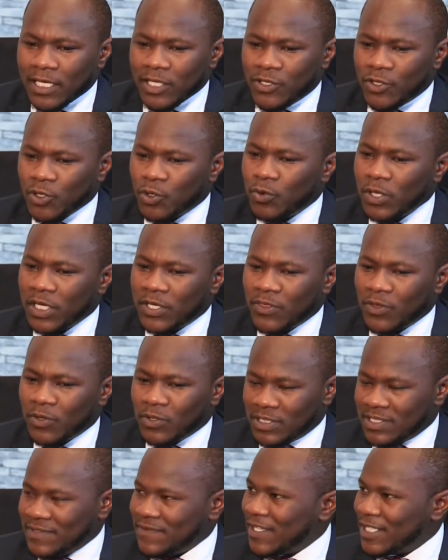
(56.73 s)
your quick
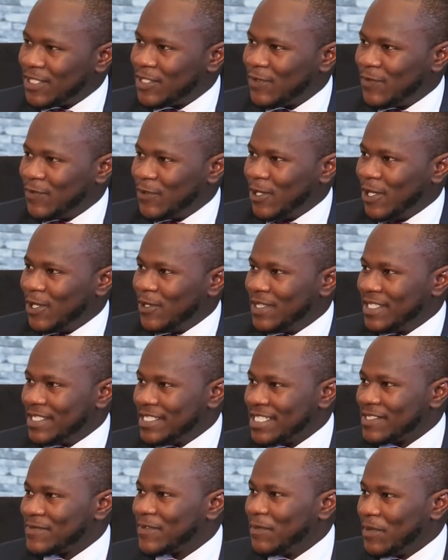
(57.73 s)
thoughts, first of all, on the
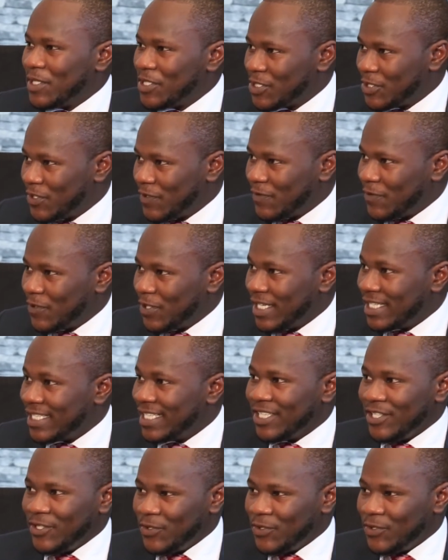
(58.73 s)
transformation of Rwanda.